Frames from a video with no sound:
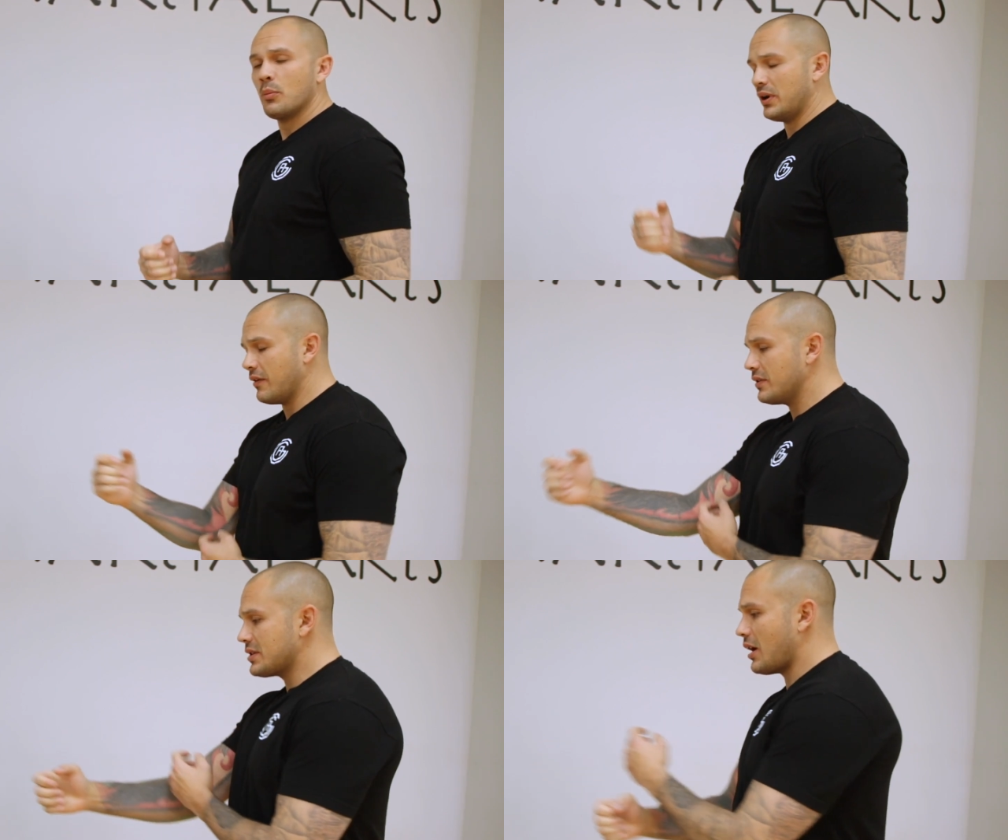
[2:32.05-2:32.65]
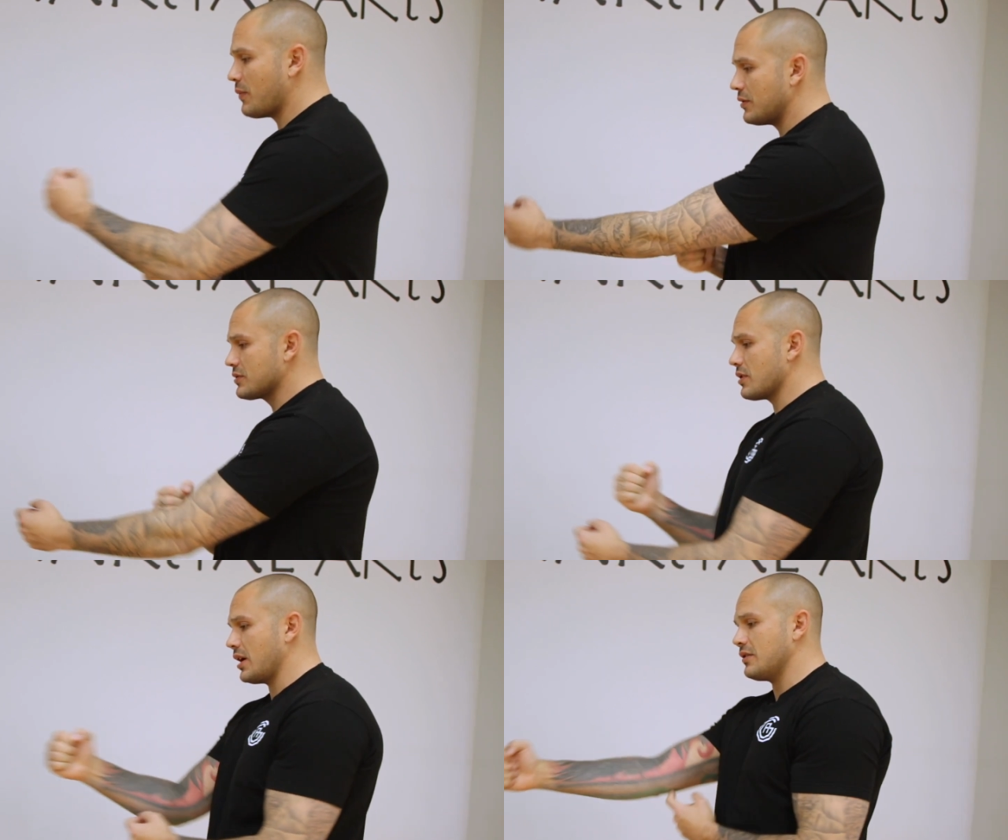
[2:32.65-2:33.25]
but every time I was
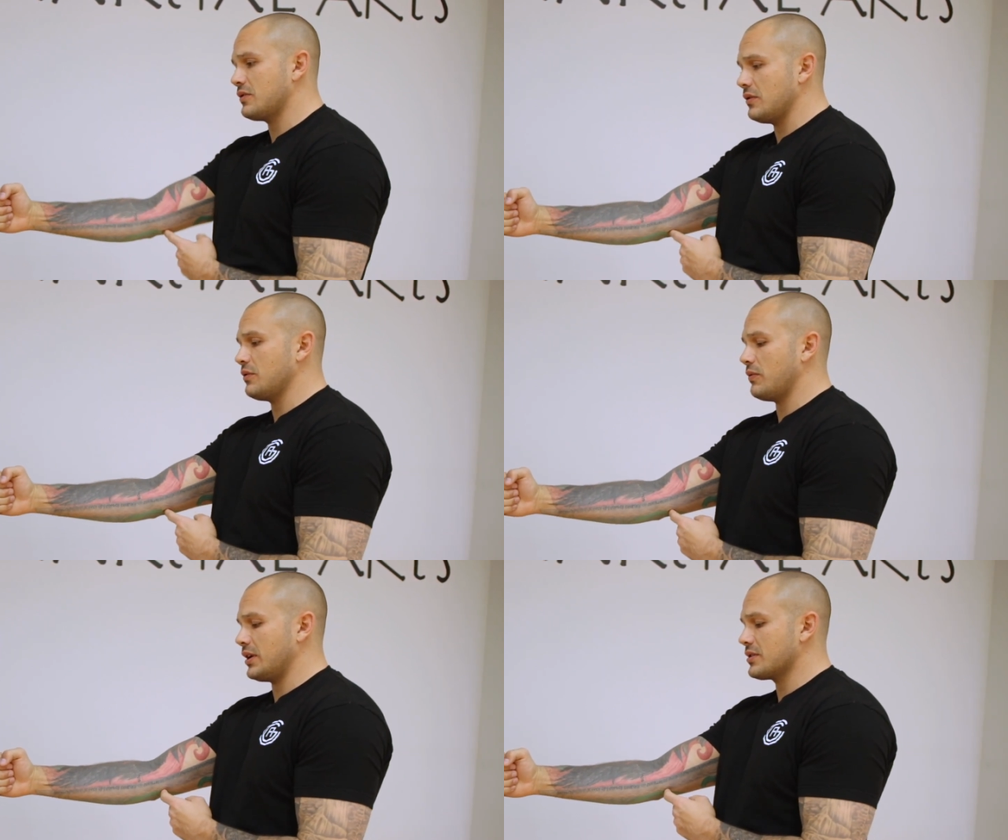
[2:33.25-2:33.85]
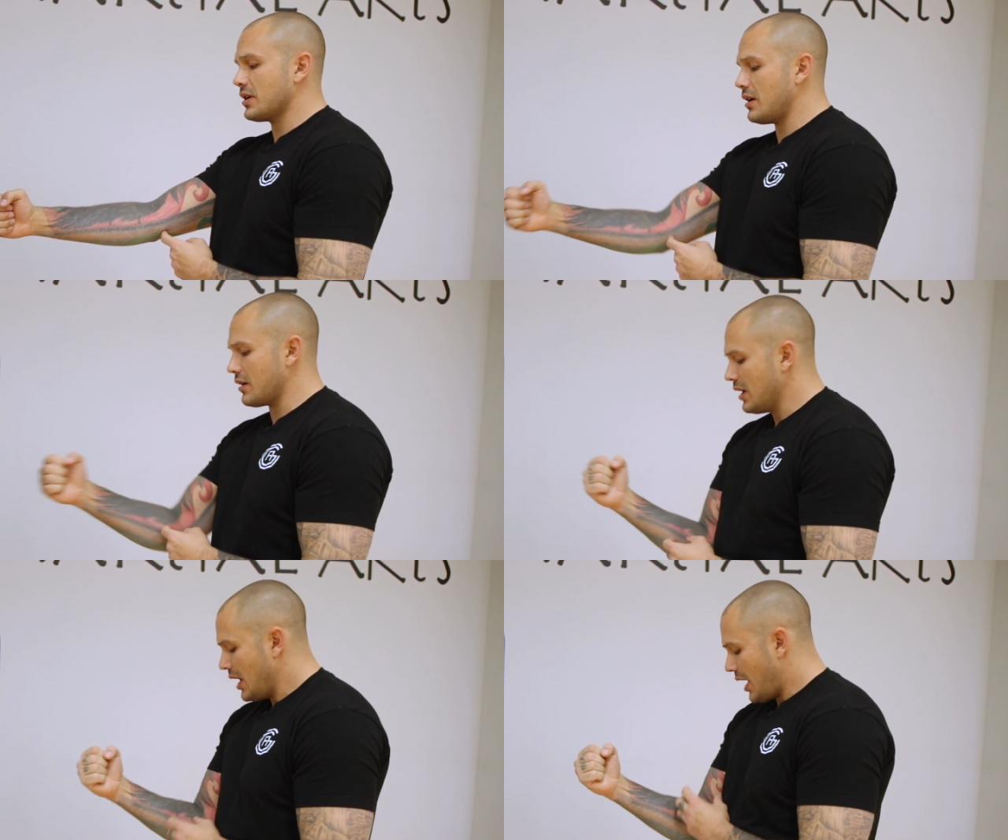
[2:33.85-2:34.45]
trying to do the Wing
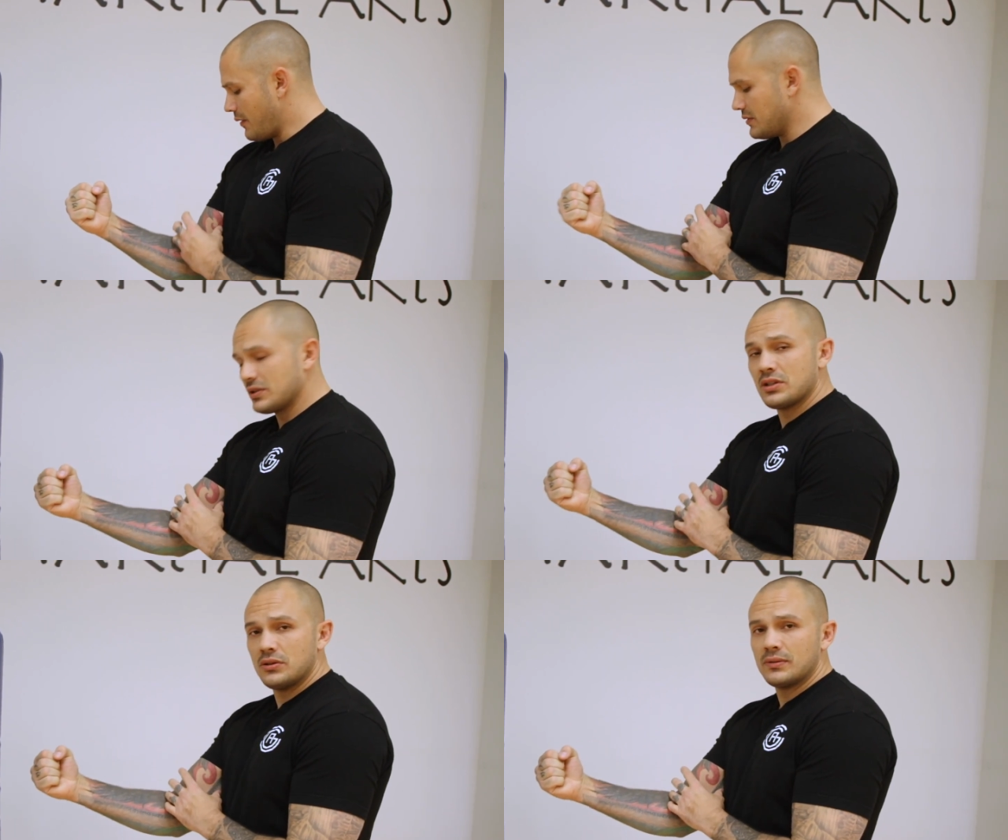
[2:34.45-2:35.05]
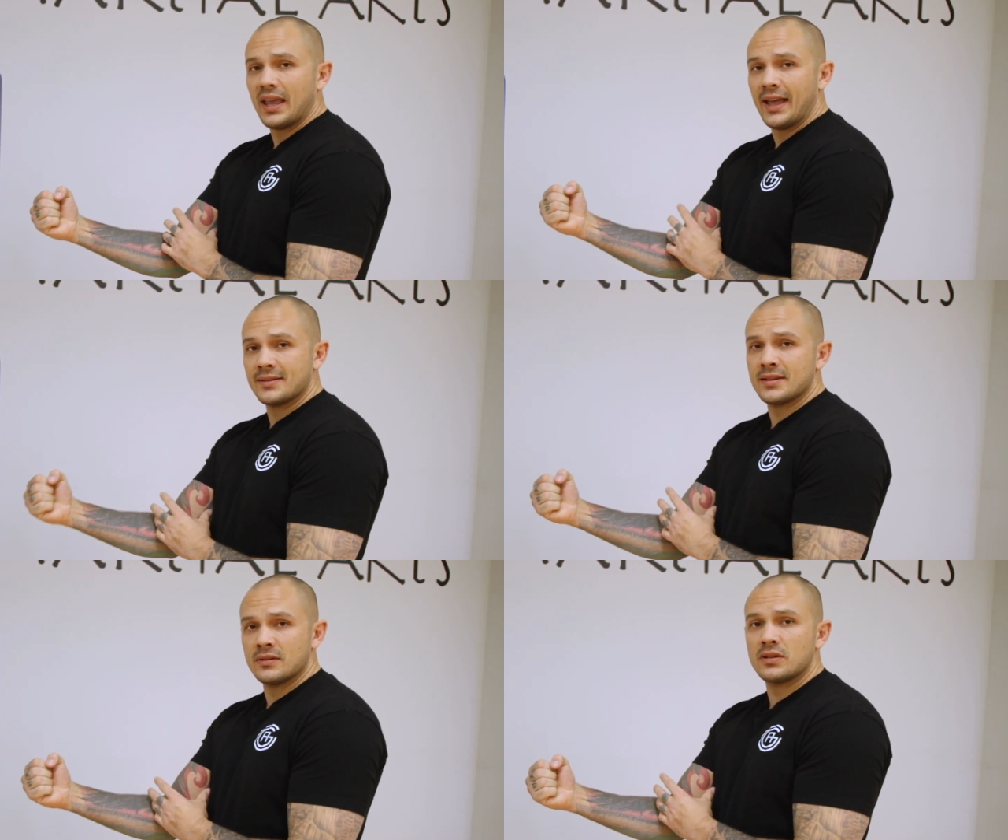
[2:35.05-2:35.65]
Chun, I was too
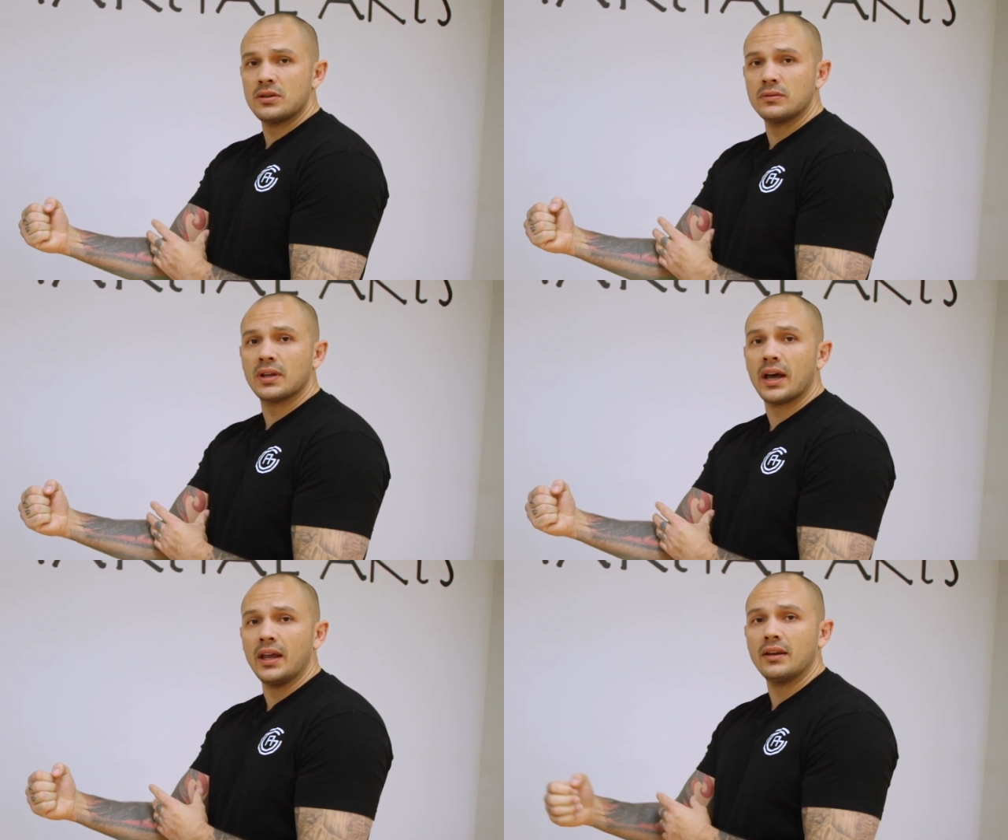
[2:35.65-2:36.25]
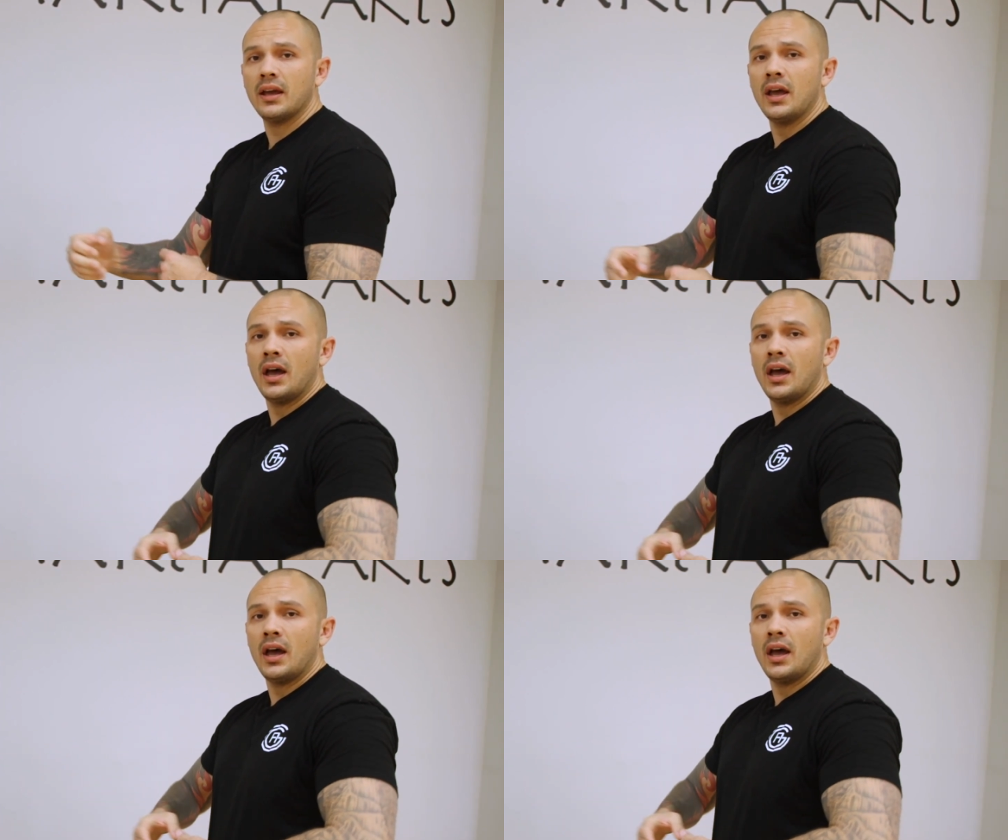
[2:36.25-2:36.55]
tense and too tight.